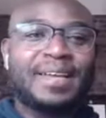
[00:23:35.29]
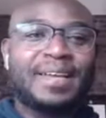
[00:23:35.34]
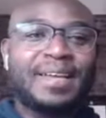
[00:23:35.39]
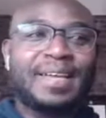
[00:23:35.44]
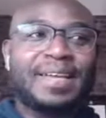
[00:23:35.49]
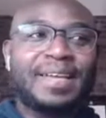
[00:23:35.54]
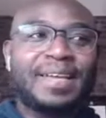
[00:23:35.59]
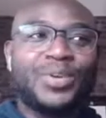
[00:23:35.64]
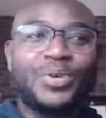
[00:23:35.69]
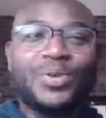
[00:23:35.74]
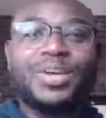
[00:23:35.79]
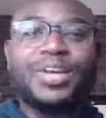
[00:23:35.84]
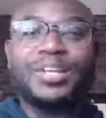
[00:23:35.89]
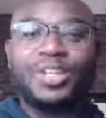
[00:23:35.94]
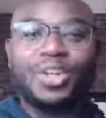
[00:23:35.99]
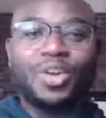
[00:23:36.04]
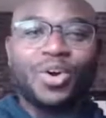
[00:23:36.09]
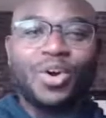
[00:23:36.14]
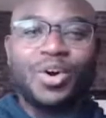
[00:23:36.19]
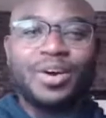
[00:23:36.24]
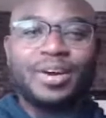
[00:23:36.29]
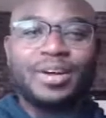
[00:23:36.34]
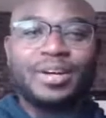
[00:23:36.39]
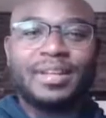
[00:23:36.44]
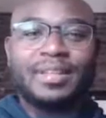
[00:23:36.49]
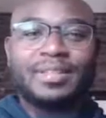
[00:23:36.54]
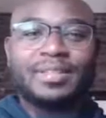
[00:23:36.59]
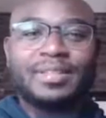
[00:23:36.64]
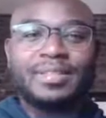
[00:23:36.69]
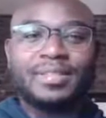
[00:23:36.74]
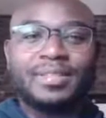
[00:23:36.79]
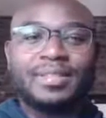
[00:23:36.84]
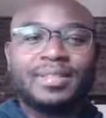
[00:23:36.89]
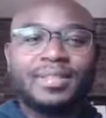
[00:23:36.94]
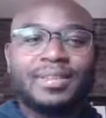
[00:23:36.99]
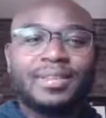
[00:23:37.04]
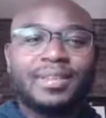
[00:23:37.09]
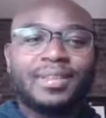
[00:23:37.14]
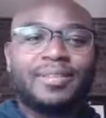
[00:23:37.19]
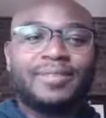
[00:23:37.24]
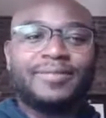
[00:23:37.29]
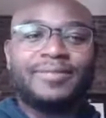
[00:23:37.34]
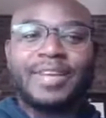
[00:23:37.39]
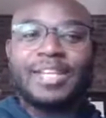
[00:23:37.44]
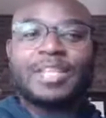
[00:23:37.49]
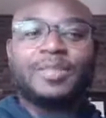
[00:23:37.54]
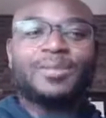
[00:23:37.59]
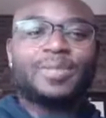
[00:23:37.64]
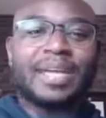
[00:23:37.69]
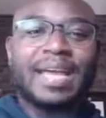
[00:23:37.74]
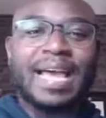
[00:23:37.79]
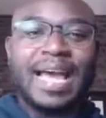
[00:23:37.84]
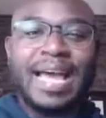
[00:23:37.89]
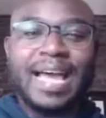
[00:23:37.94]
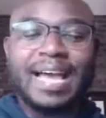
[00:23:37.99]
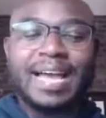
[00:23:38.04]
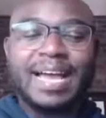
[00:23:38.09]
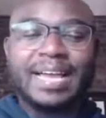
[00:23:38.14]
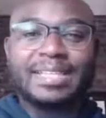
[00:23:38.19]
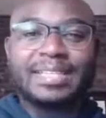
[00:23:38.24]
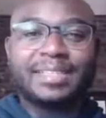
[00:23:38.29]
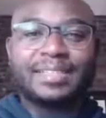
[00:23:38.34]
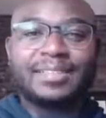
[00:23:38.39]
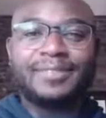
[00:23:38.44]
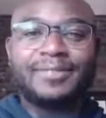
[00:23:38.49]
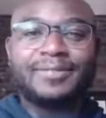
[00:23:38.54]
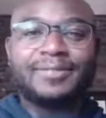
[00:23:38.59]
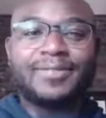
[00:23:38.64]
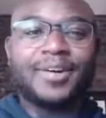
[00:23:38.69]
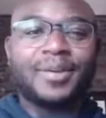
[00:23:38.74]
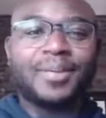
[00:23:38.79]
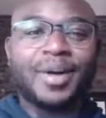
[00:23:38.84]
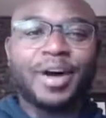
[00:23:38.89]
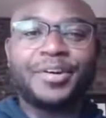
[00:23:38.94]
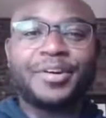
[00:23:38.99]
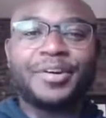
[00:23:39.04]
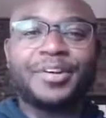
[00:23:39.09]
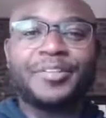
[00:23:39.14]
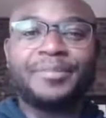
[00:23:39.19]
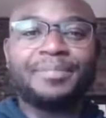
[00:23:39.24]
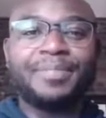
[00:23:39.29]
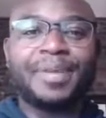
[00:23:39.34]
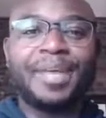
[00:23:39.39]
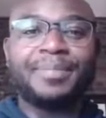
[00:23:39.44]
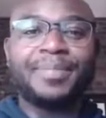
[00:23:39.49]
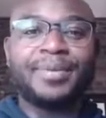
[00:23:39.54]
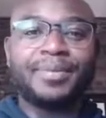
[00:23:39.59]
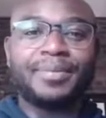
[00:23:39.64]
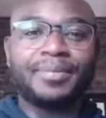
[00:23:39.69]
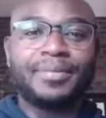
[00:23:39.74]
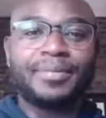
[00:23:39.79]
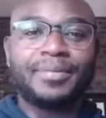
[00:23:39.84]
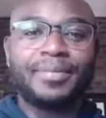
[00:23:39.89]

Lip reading: you could learn Facebook ads from 100 different people.